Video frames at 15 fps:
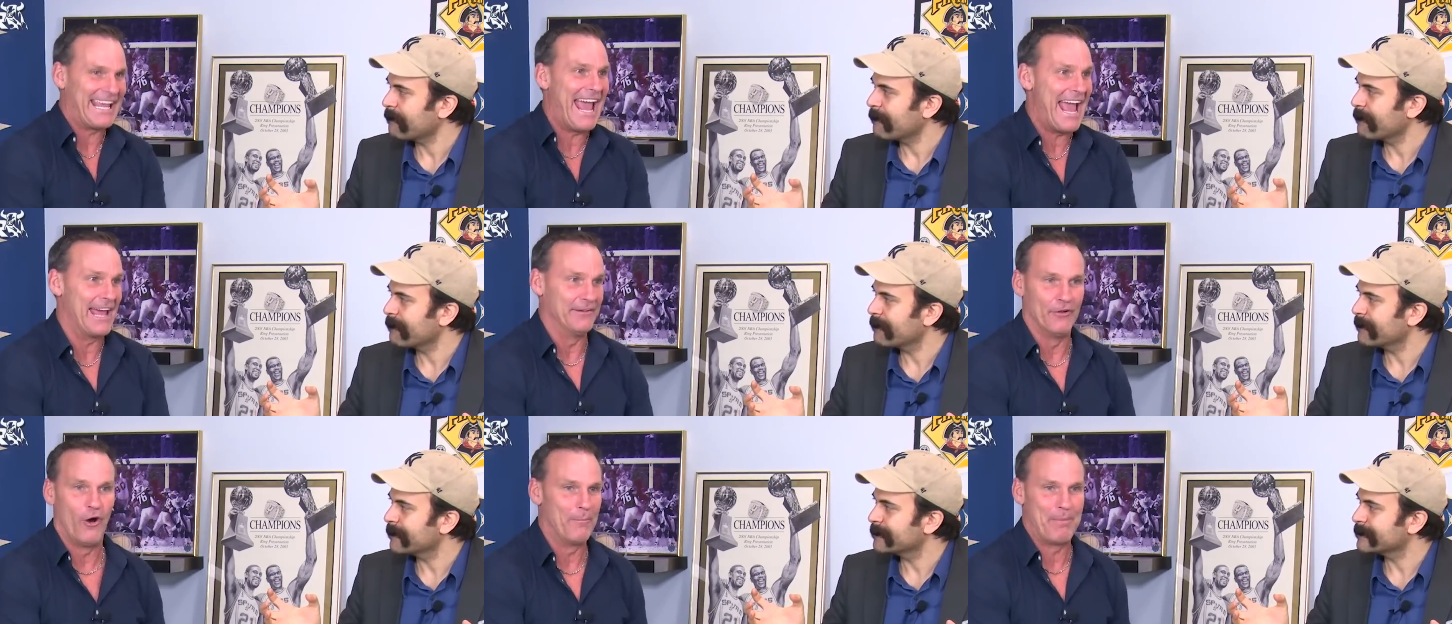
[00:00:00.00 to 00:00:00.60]
Speaker 1: I
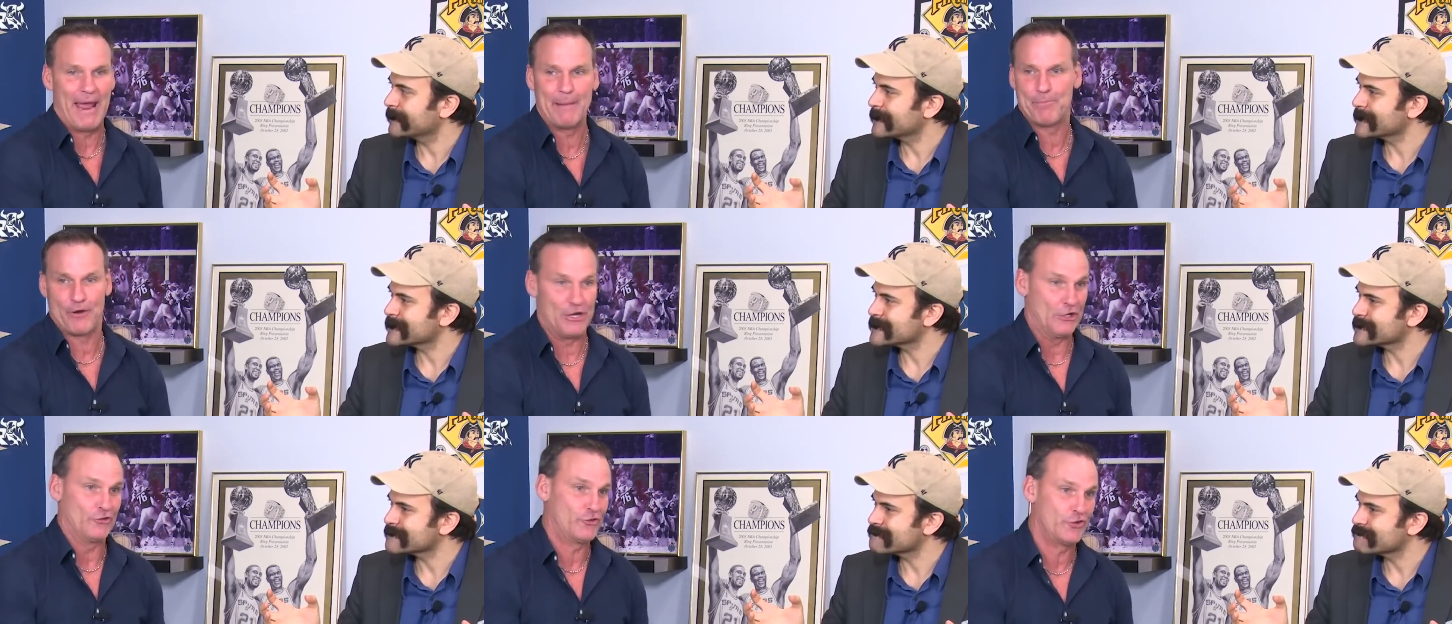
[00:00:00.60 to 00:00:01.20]
can on paper,
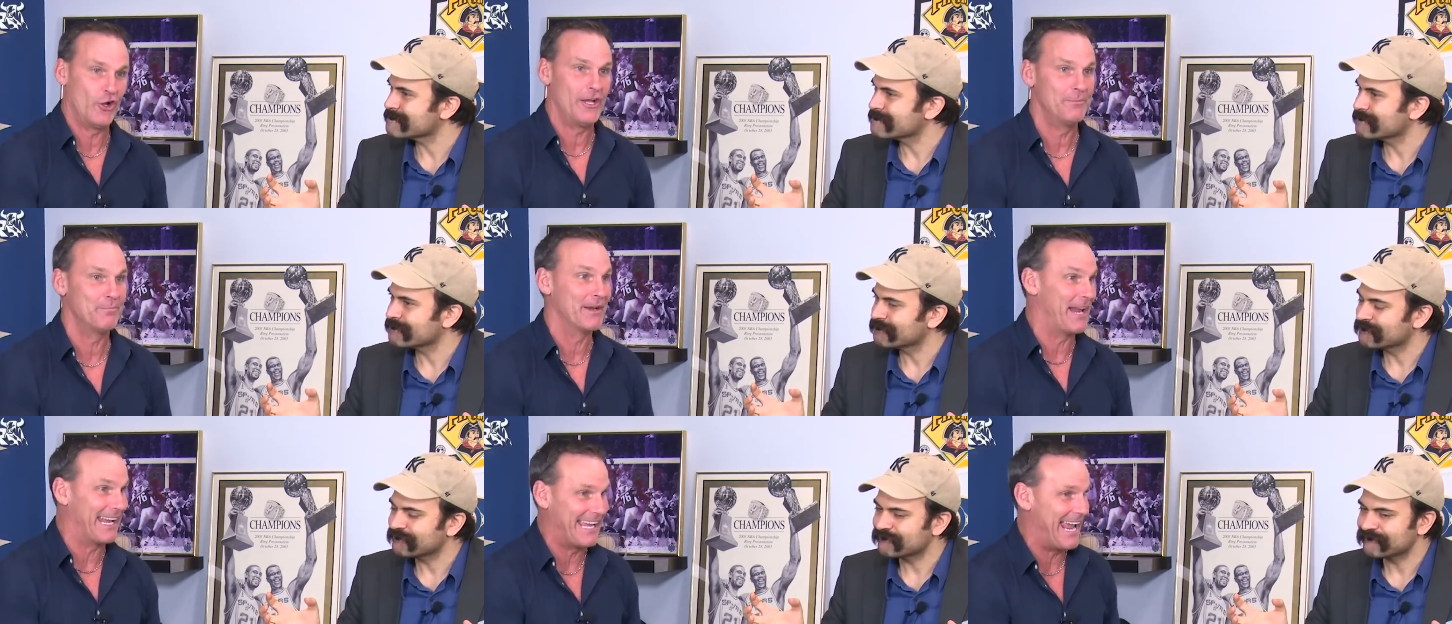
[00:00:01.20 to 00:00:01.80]
and it should,
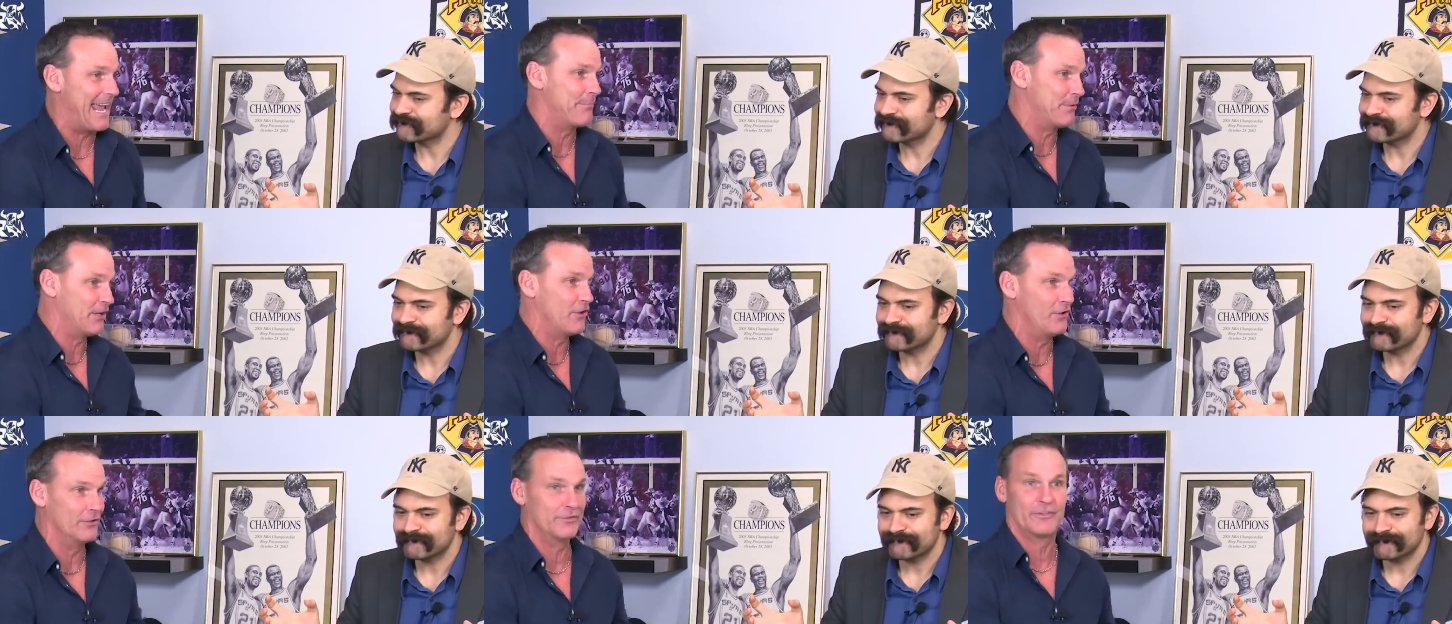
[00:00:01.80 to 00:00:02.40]
but I can't
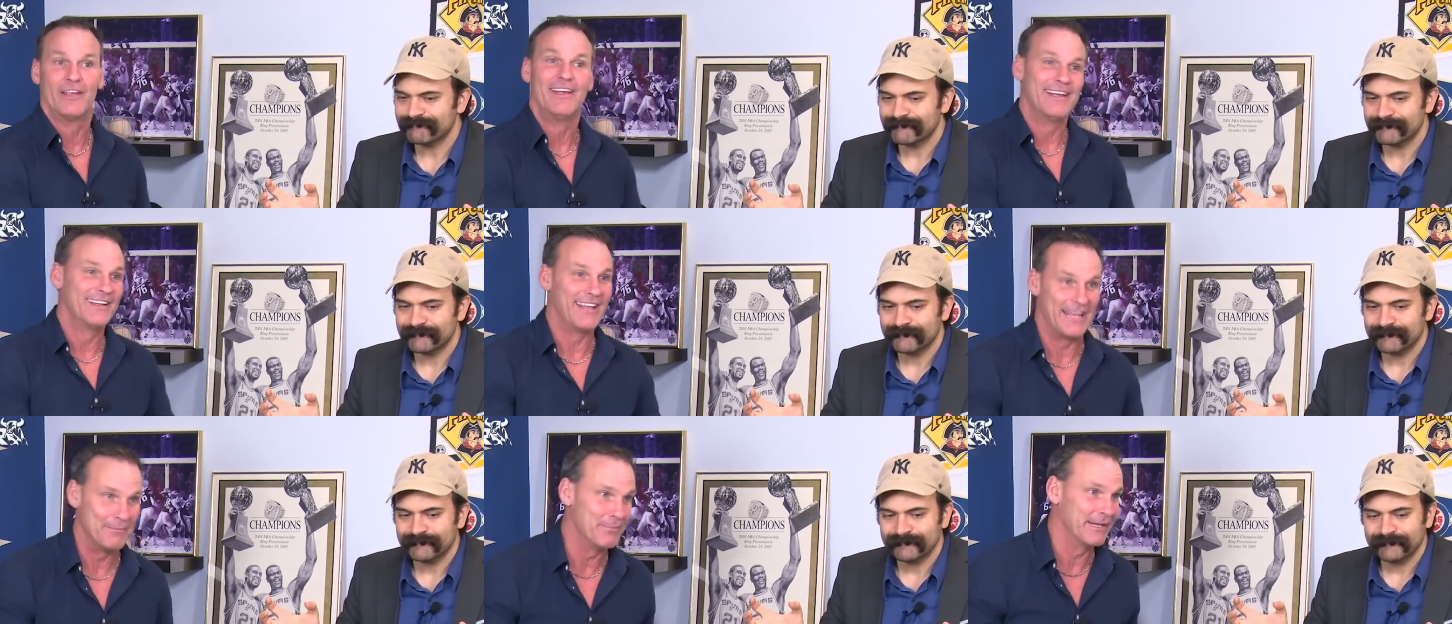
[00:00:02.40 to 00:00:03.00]
because.
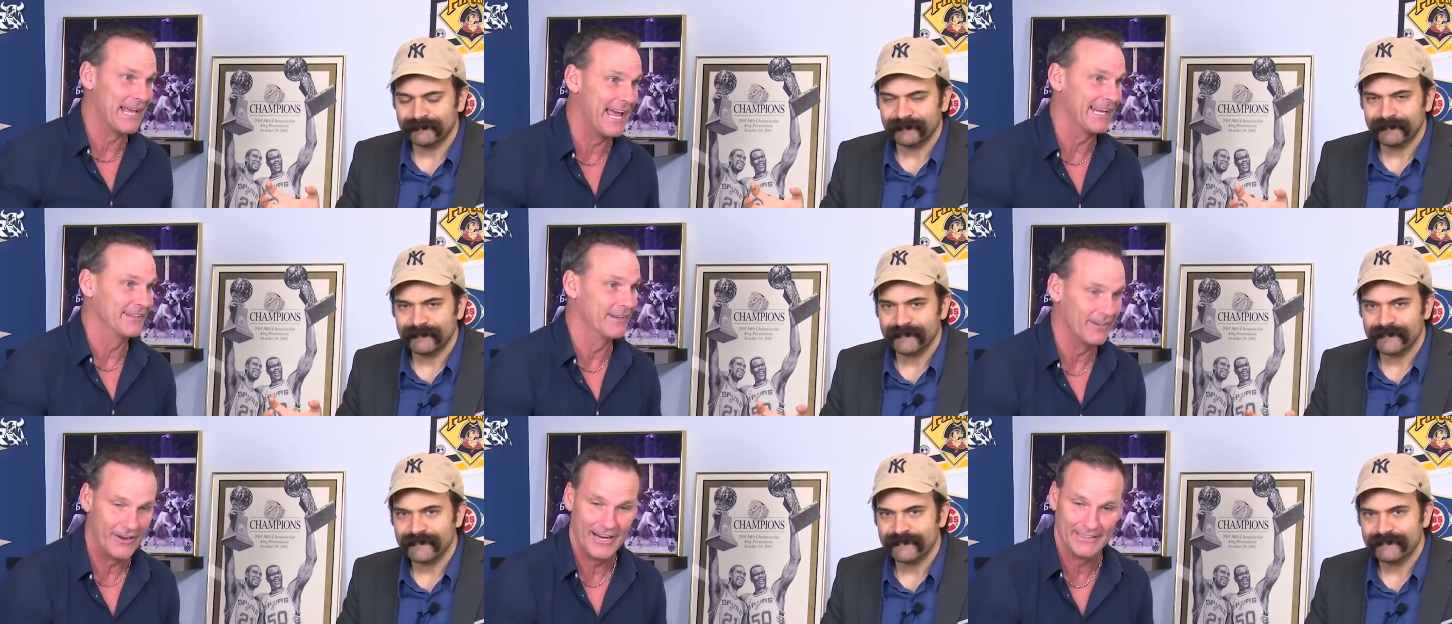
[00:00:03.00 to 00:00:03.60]

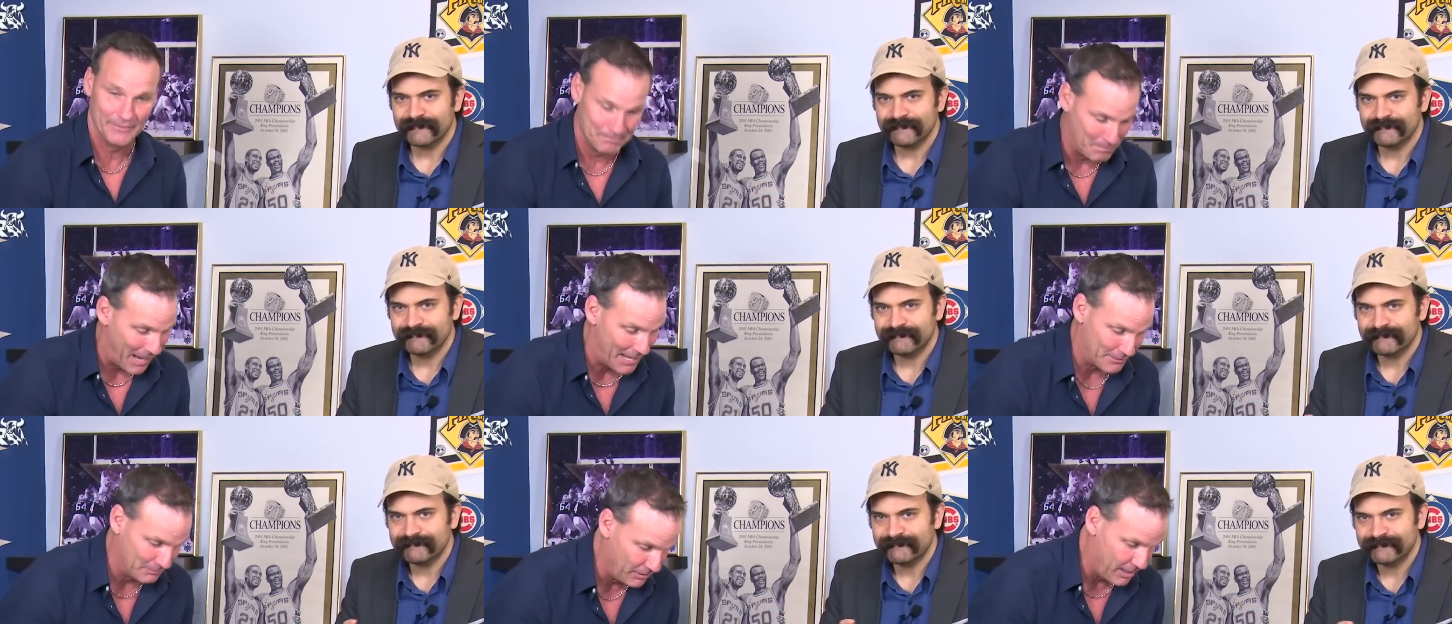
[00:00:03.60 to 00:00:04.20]
NBA, all right,
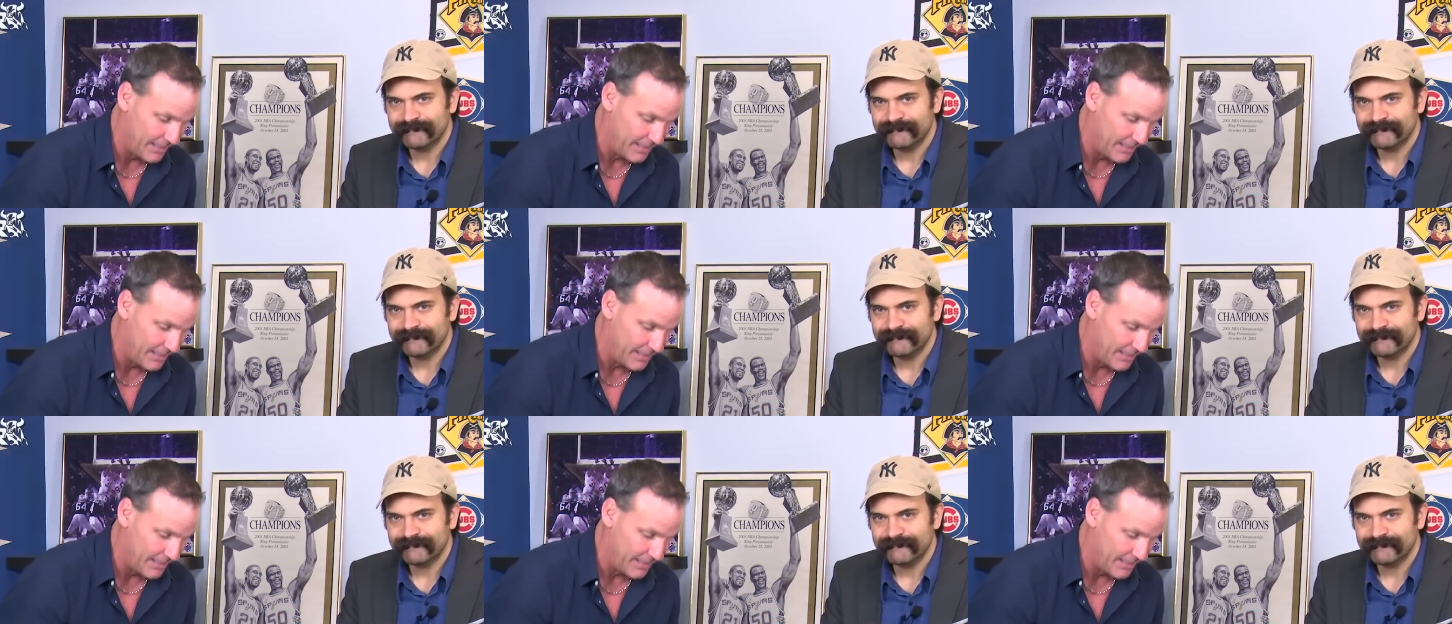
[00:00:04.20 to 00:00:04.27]
bottom